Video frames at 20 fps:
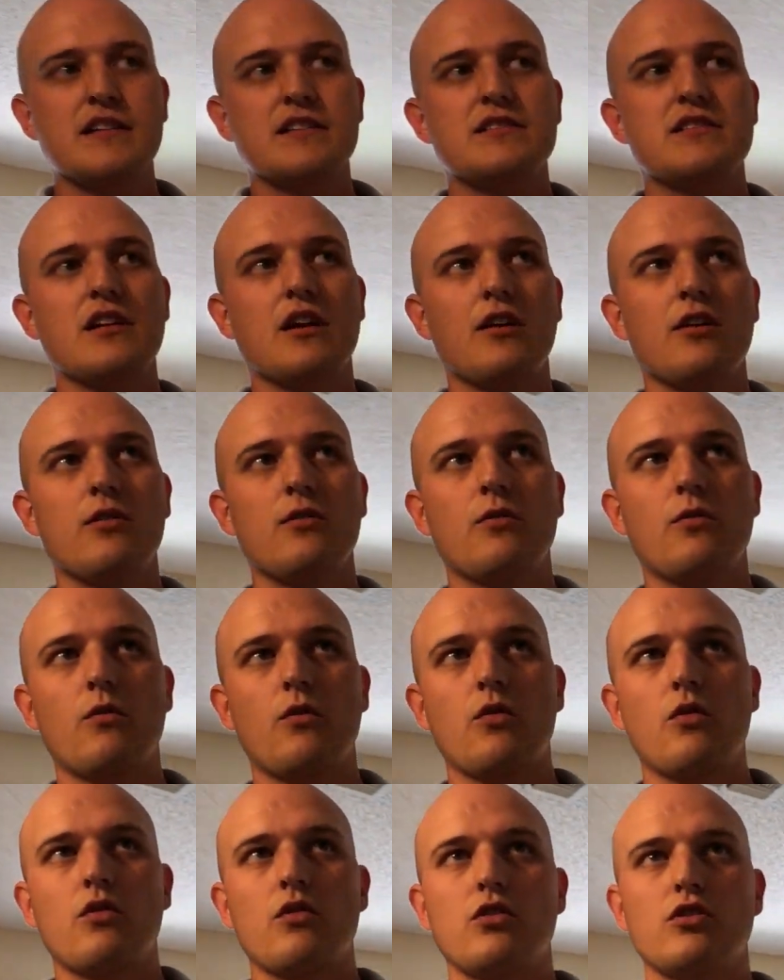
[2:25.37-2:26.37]

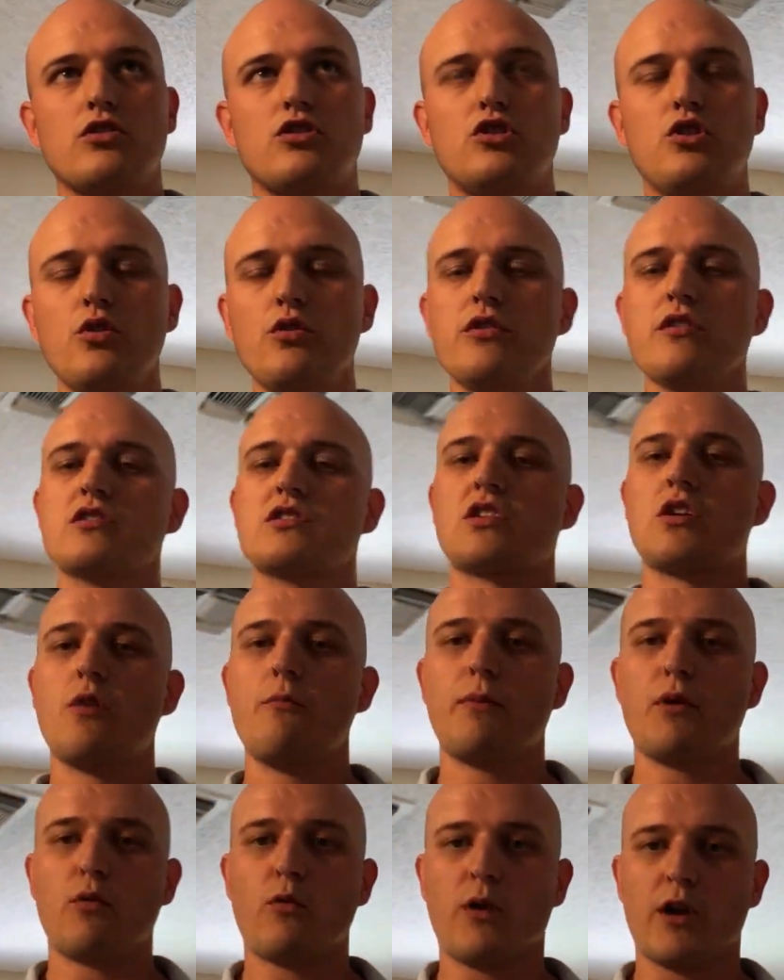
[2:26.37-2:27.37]
So do the
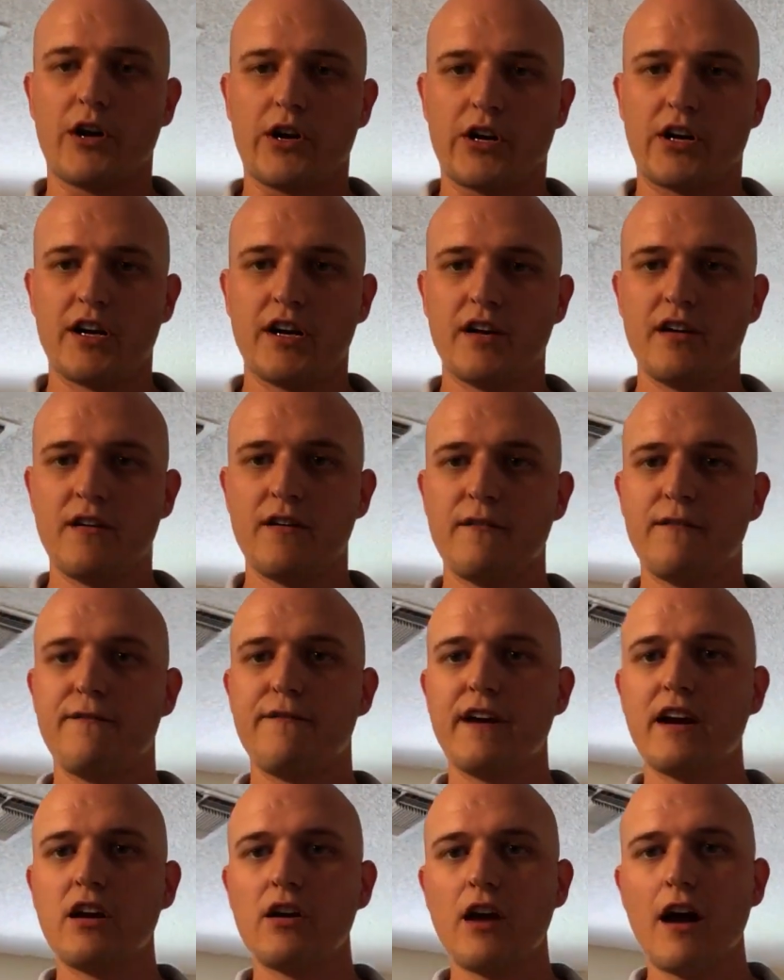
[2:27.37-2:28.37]
scope of work.
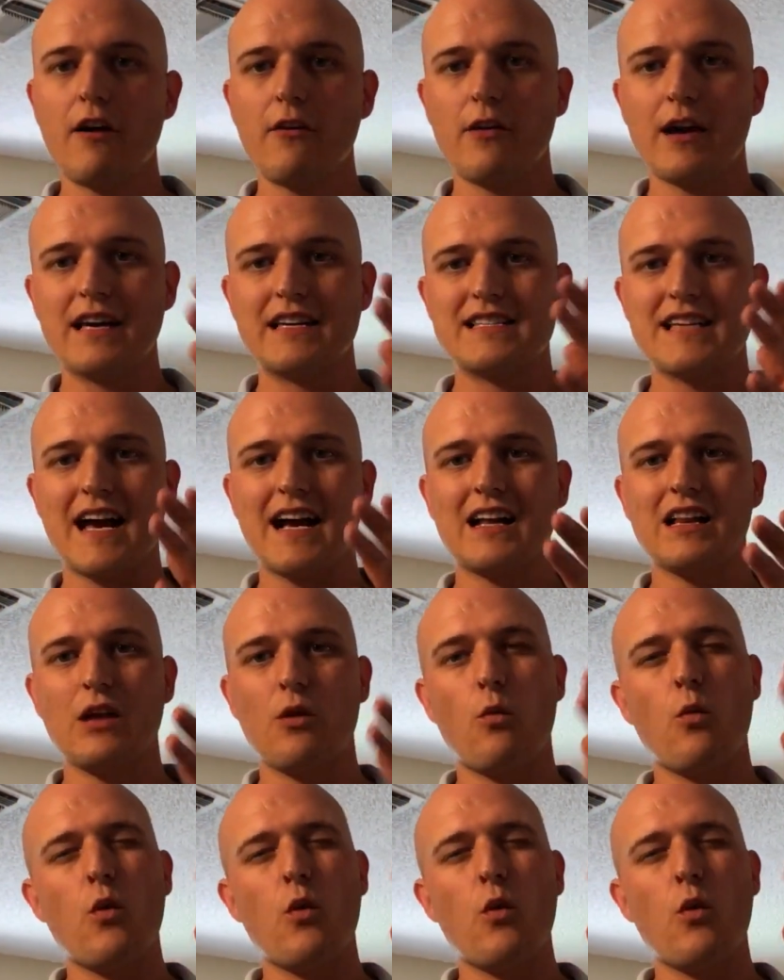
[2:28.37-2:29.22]
Figure out exactly